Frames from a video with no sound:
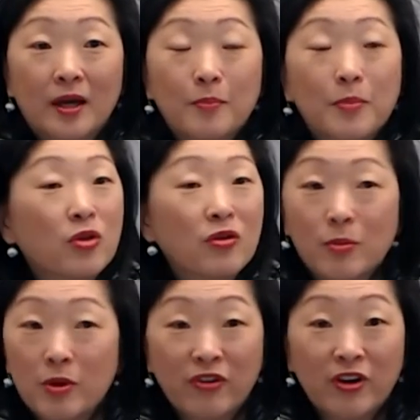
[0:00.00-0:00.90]
Um, both of
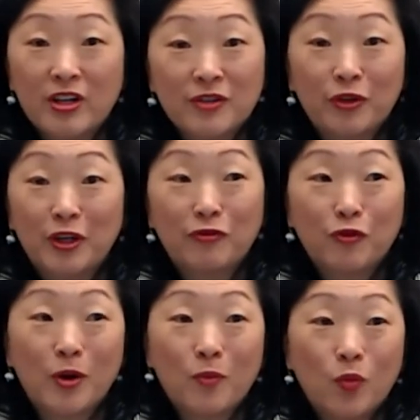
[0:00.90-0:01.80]
them are very different in
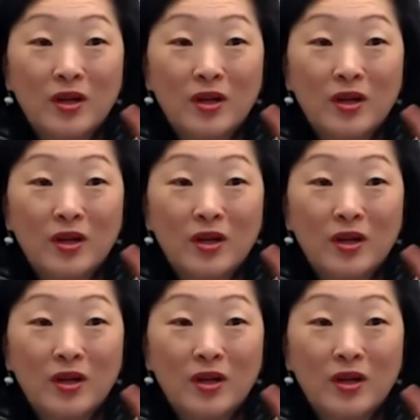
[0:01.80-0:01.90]
form.